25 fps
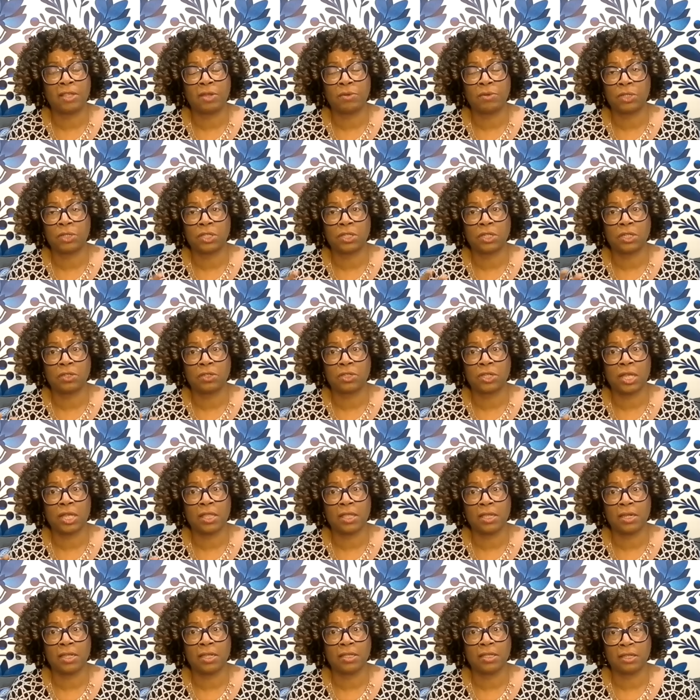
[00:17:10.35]
They were still
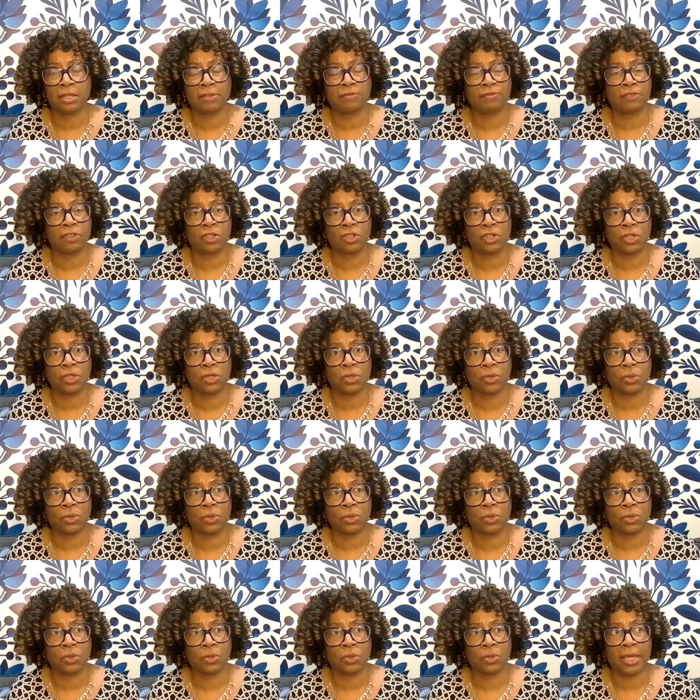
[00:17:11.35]
telling us stuff to do,
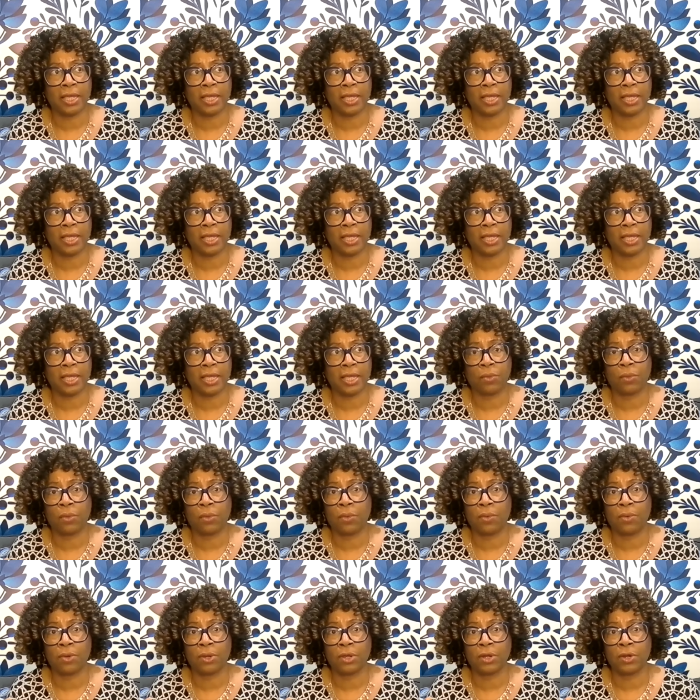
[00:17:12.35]
like you
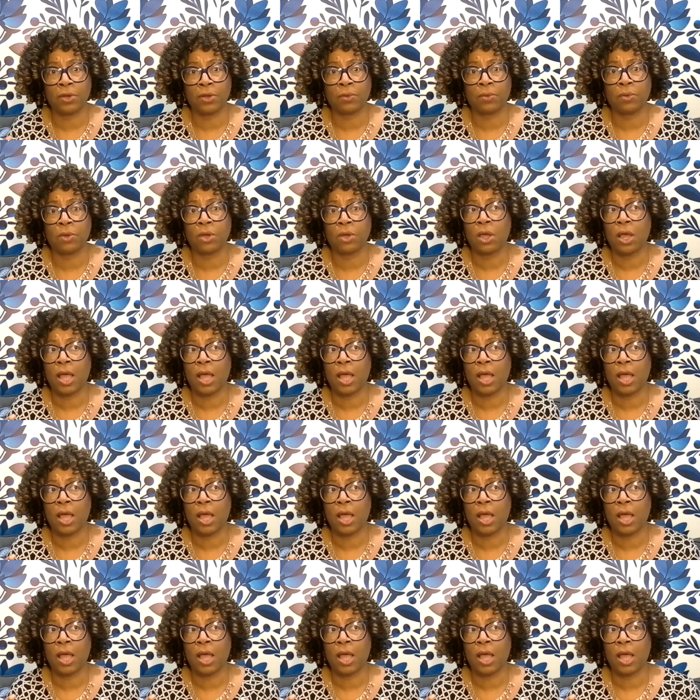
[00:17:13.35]
know, you know,